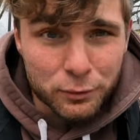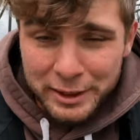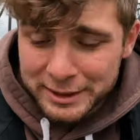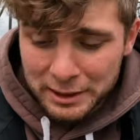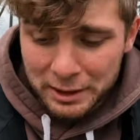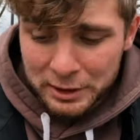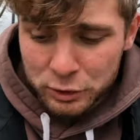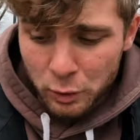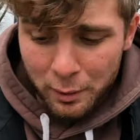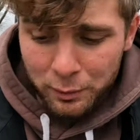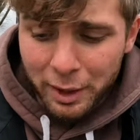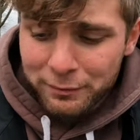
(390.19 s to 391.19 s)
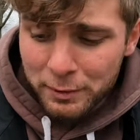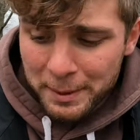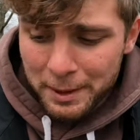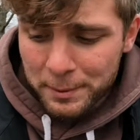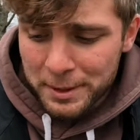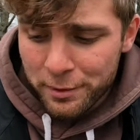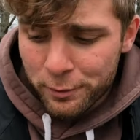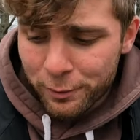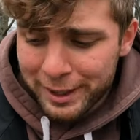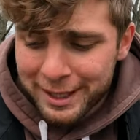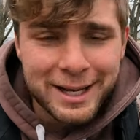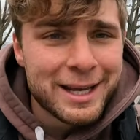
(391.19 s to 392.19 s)
recently, so I would love to pick up another
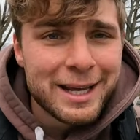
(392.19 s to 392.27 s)
one.